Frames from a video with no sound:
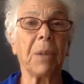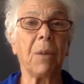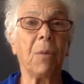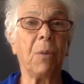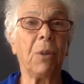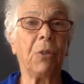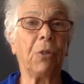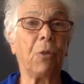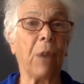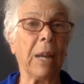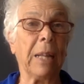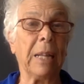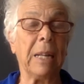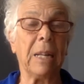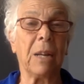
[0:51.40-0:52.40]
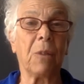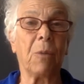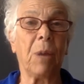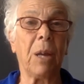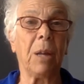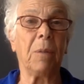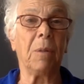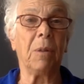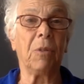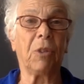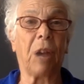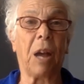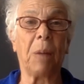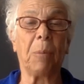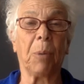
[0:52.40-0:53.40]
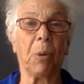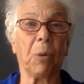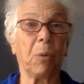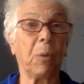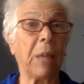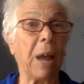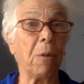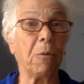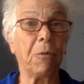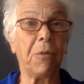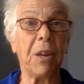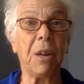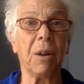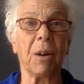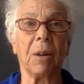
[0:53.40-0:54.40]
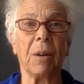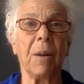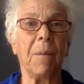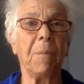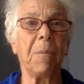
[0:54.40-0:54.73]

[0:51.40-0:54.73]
was Grantly Dick-Read, Childbirth Without Fear.